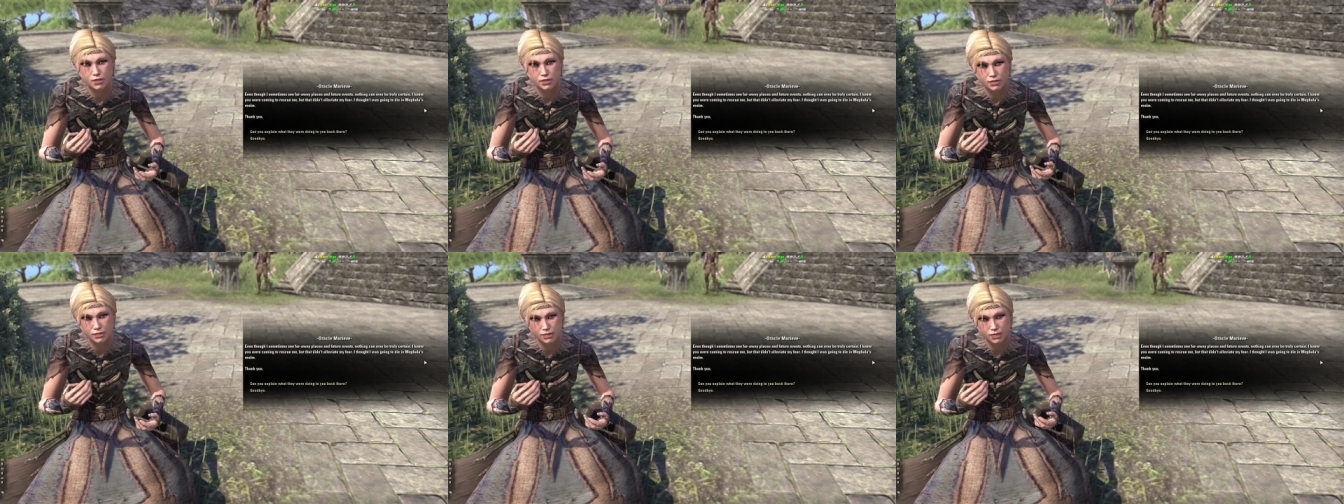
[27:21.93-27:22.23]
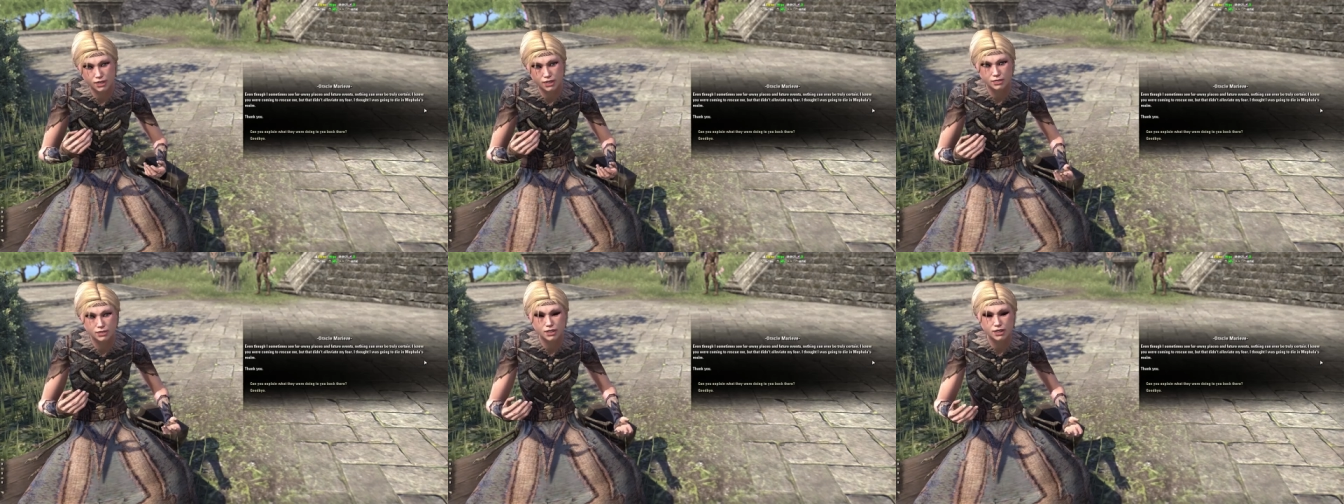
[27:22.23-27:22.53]

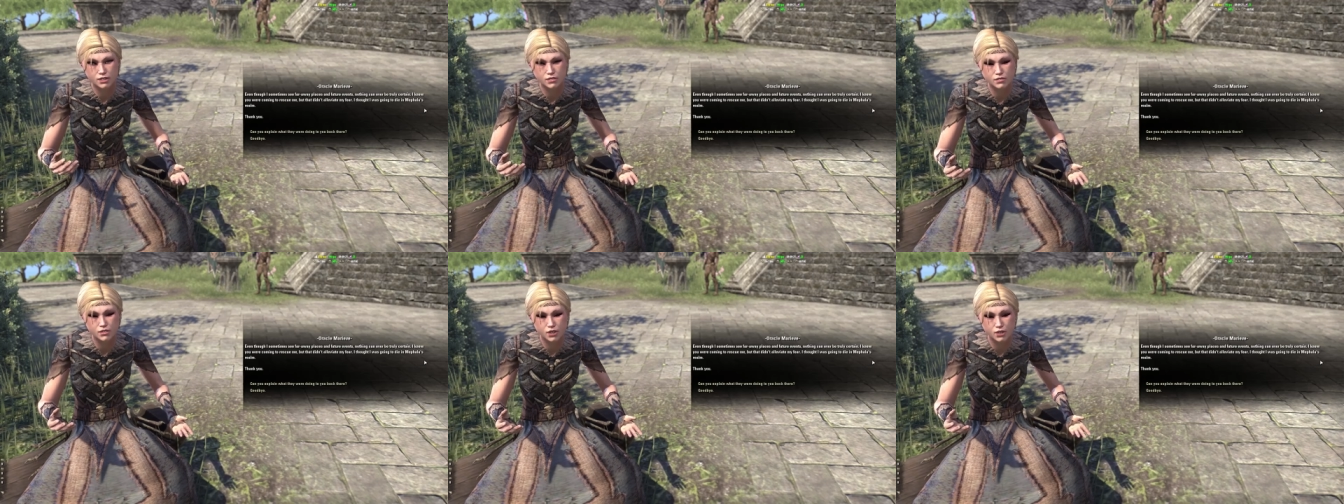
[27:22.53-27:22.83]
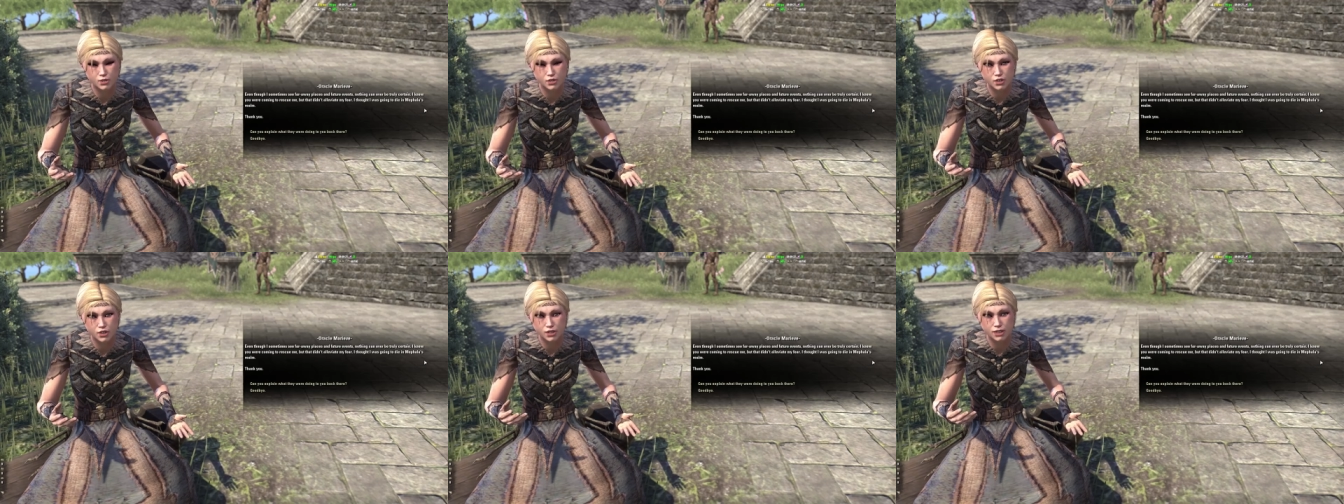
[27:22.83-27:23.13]
places and
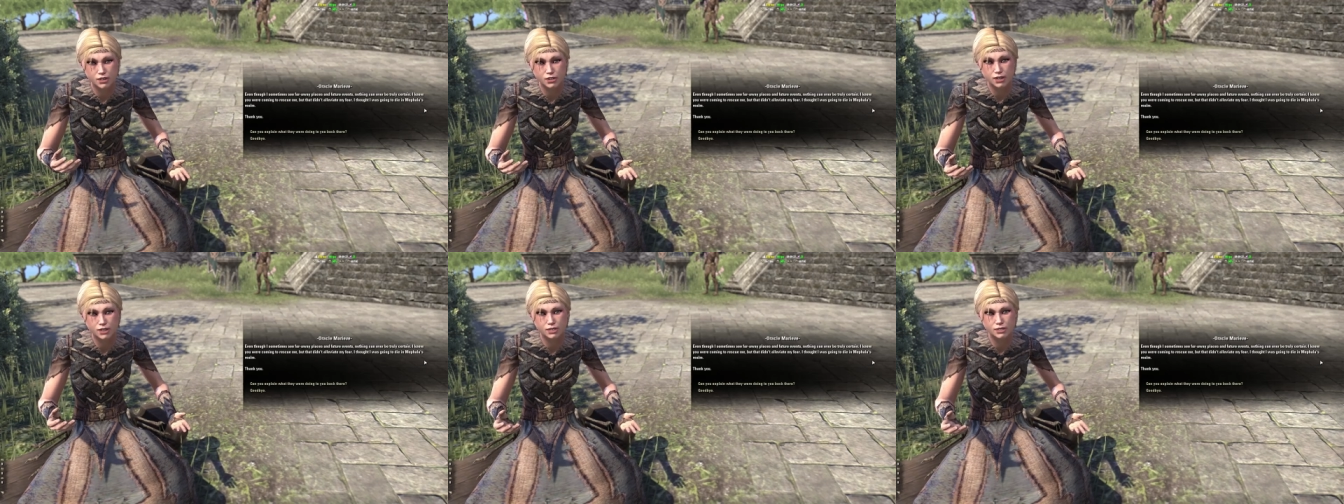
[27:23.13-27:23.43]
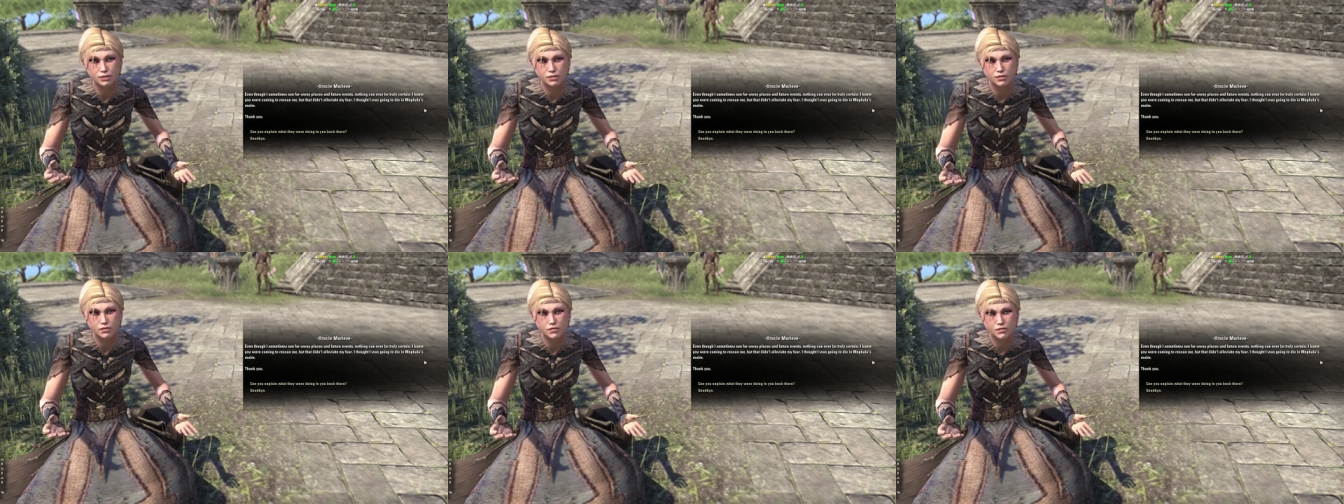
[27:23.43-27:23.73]
future
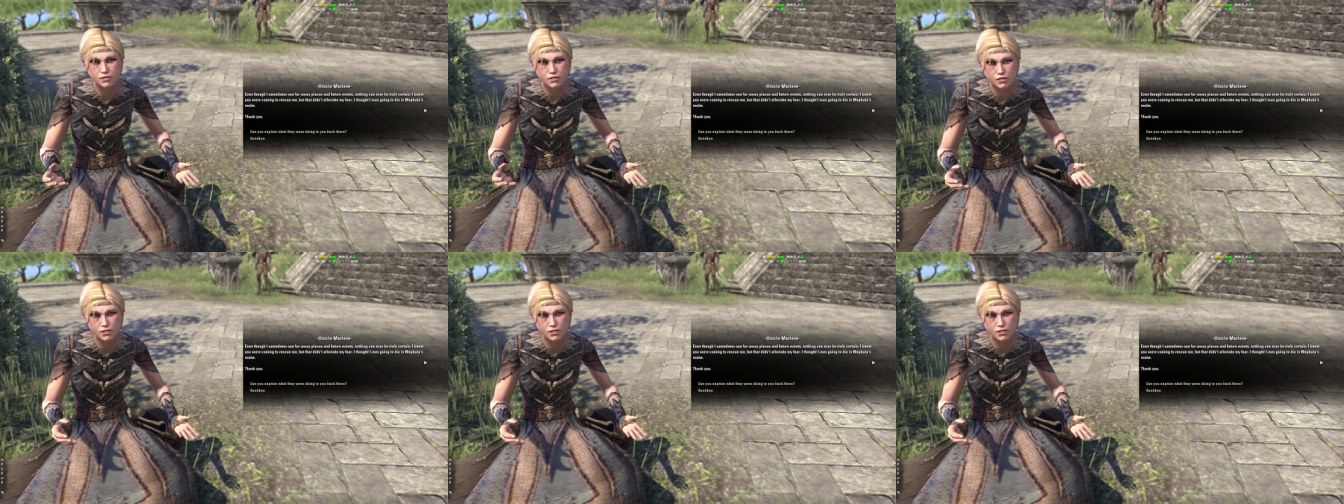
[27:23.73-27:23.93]
events,